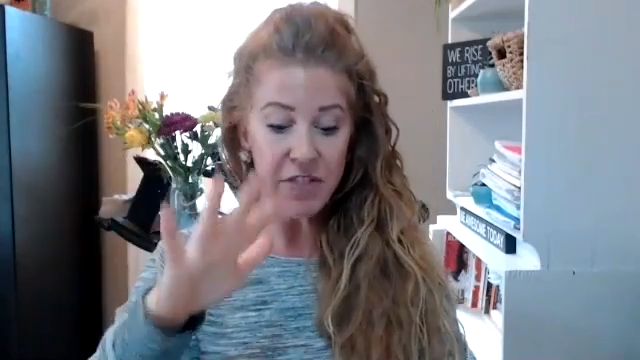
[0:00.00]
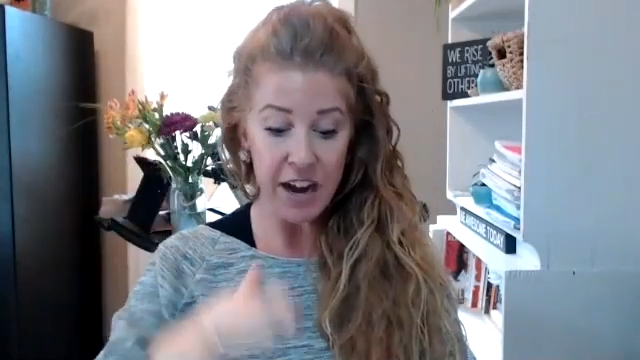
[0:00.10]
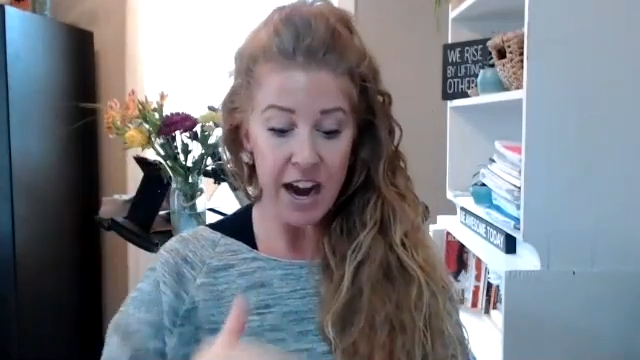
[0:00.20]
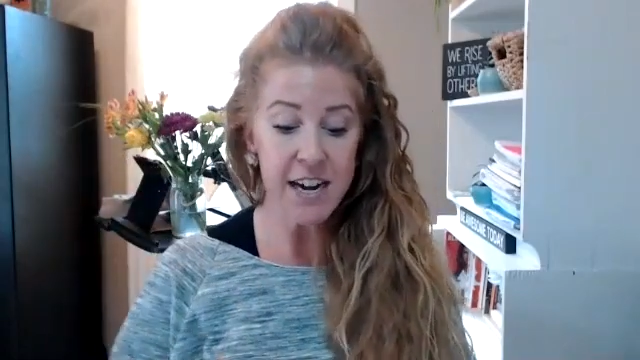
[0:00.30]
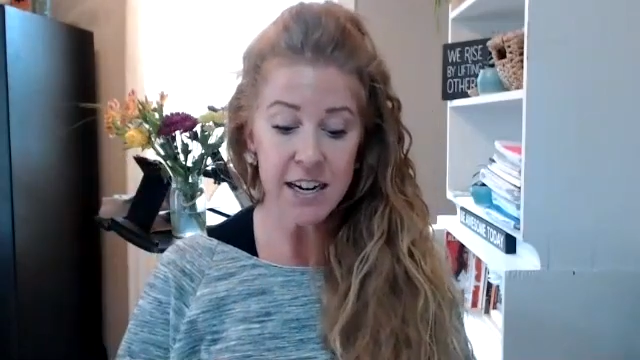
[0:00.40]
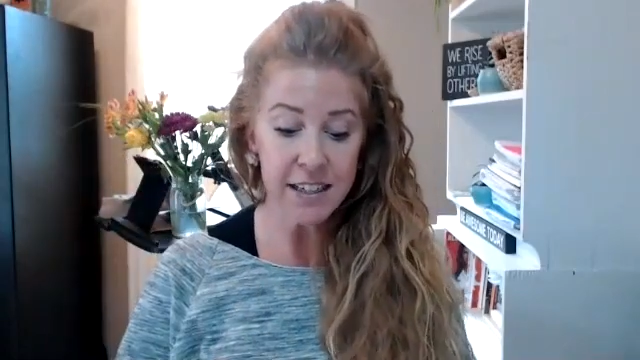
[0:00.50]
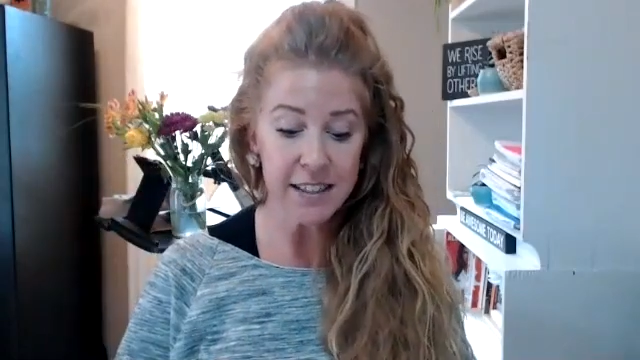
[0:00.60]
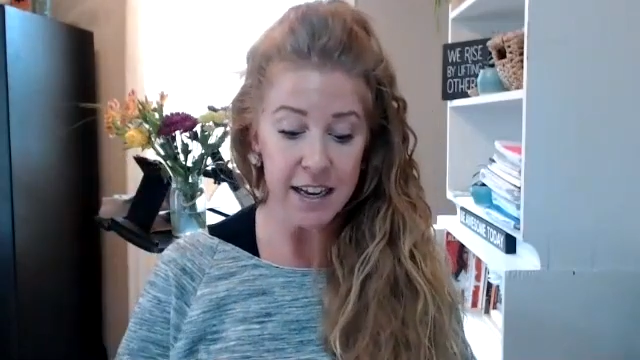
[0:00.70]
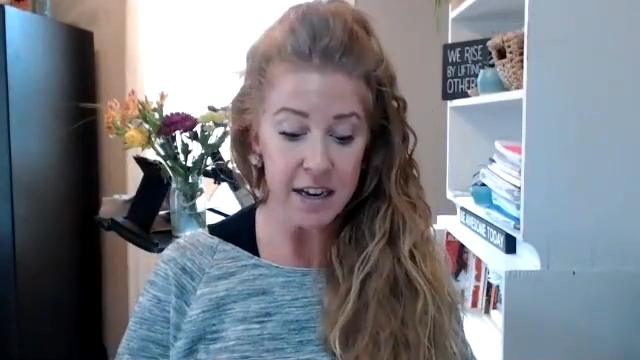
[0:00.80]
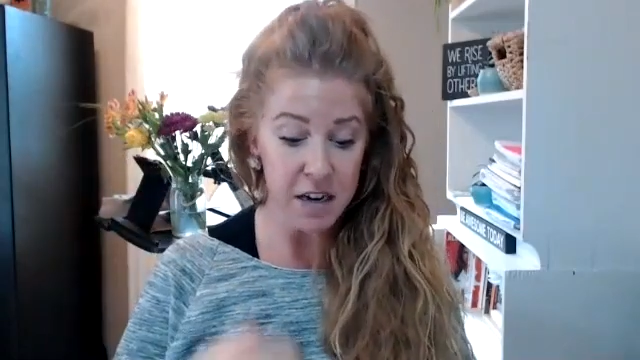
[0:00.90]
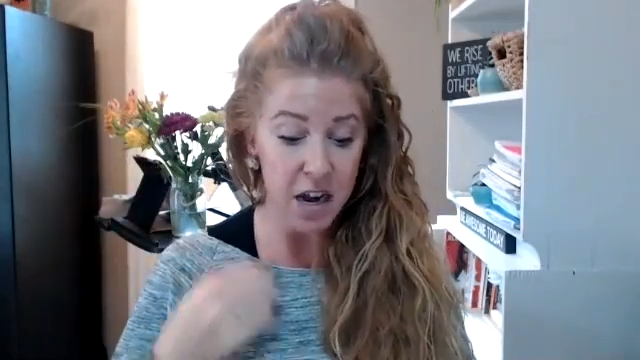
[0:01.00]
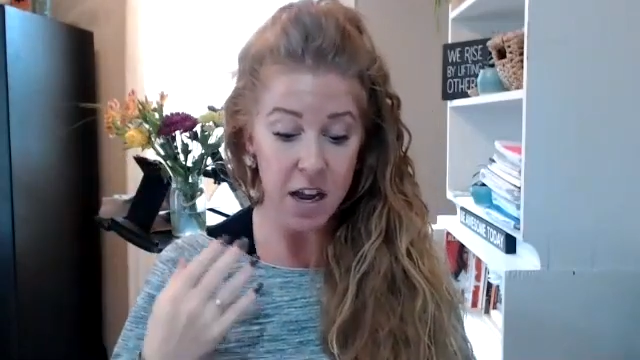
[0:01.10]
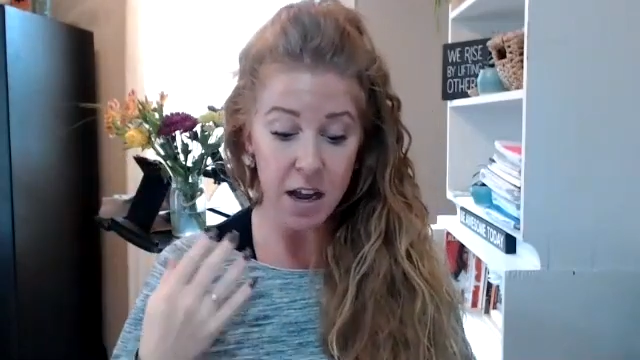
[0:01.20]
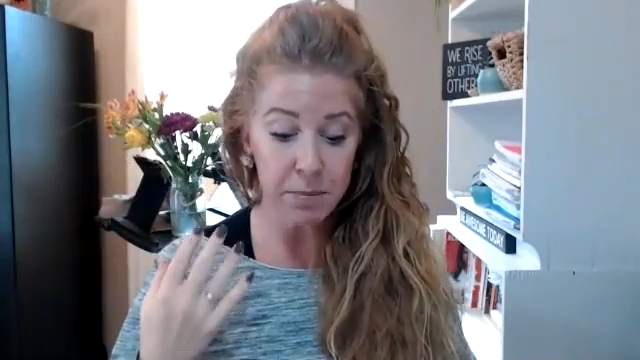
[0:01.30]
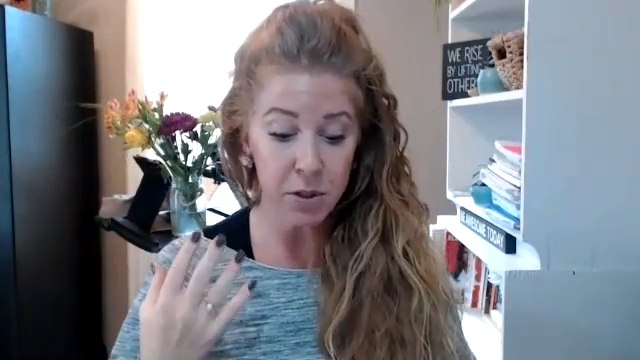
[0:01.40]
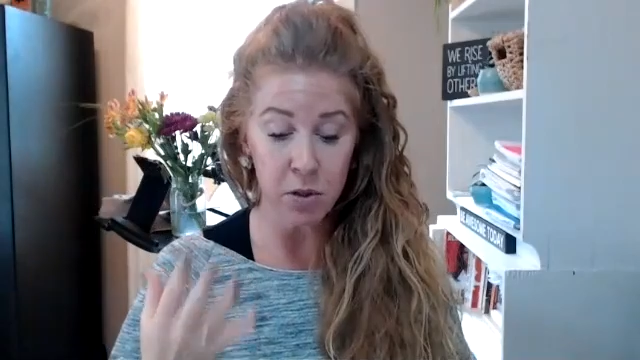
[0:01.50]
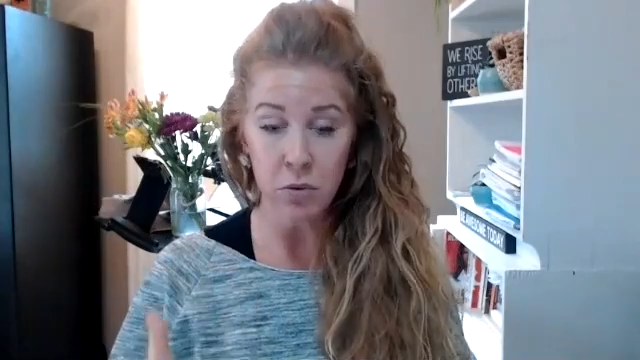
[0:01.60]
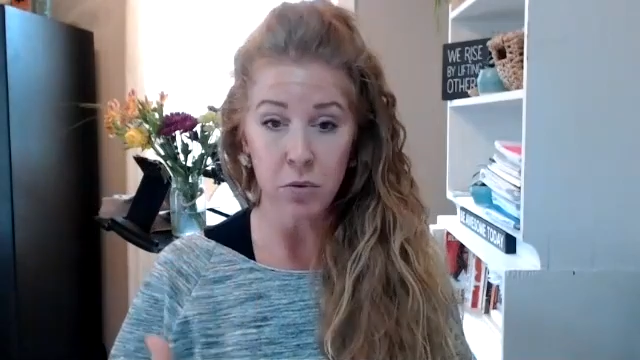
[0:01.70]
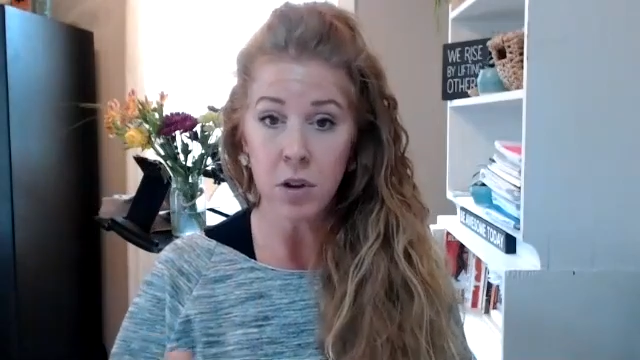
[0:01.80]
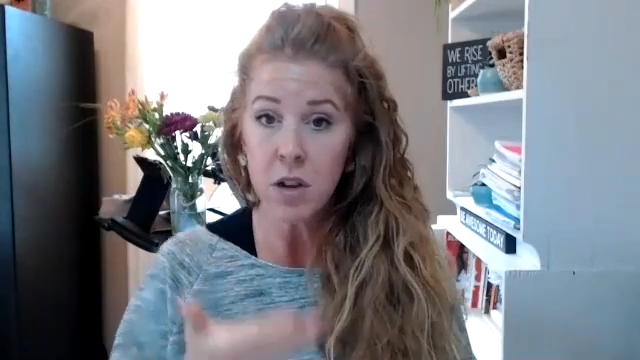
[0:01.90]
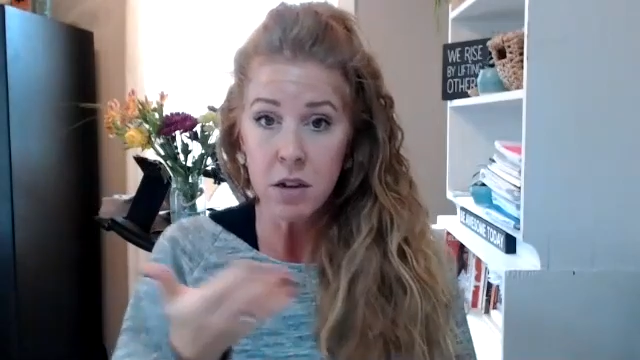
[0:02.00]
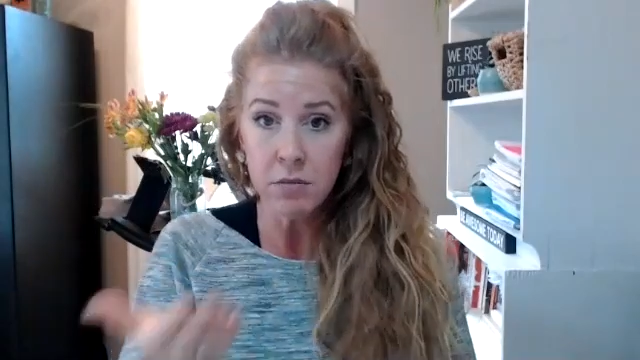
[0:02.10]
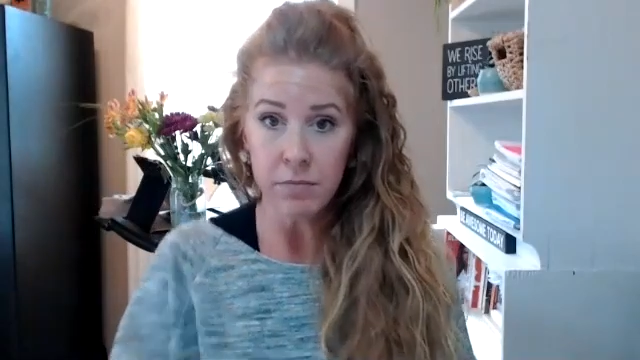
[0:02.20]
that I need to send a cup to